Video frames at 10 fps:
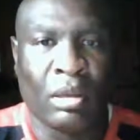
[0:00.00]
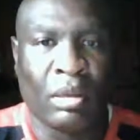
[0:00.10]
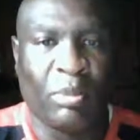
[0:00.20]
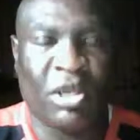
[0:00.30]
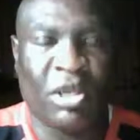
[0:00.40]

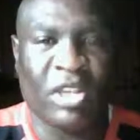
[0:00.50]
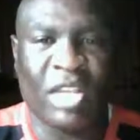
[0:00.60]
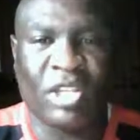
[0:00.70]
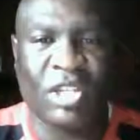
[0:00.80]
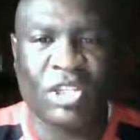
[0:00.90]
because
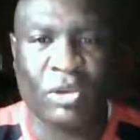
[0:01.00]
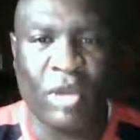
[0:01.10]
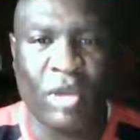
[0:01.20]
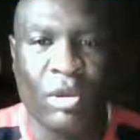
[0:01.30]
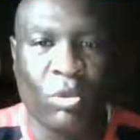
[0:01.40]
they
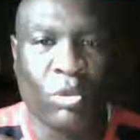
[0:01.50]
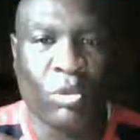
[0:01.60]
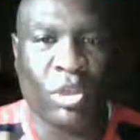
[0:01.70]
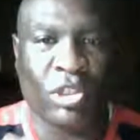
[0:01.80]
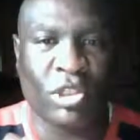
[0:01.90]
disagree with
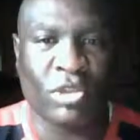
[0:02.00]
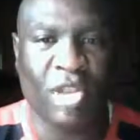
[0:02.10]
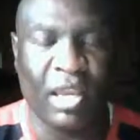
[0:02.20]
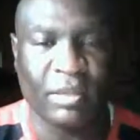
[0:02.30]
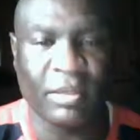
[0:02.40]
what you
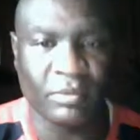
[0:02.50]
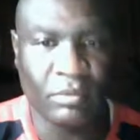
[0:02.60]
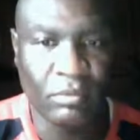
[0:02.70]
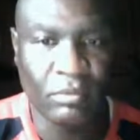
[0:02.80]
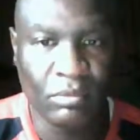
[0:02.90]
say
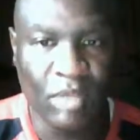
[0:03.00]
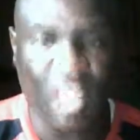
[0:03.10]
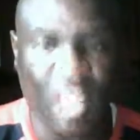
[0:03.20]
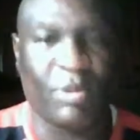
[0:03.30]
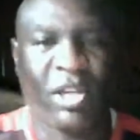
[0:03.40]

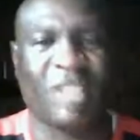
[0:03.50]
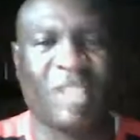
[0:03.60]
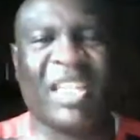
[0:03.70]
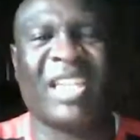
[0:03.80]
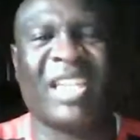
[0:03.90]
is because
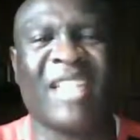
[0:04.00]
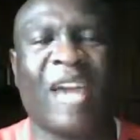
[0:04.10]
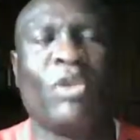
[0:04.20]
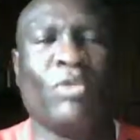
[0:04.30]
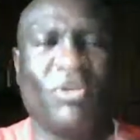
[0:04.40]
they
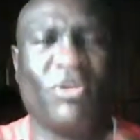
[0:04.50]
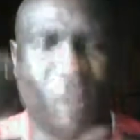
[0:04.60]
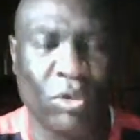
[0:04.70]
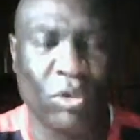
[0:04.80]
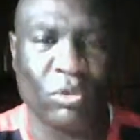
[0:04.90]
cannot
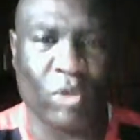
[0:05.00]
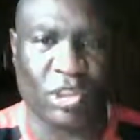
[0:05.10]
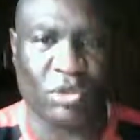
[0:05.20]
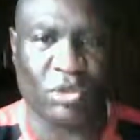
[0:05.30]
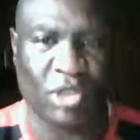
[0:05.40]
refute
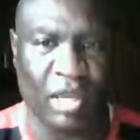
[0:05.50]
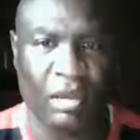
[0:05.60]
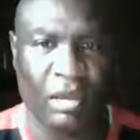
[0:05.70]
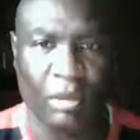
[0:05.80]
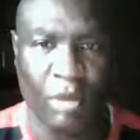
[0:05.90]
what you
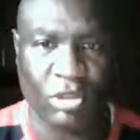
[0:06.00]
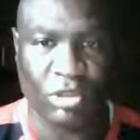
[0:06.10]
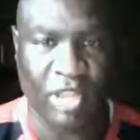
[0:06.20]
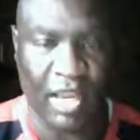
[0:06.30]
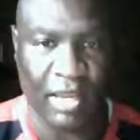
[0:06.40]
say
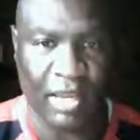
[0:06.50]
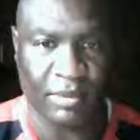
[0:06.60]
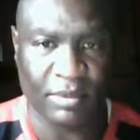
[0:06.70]
most times.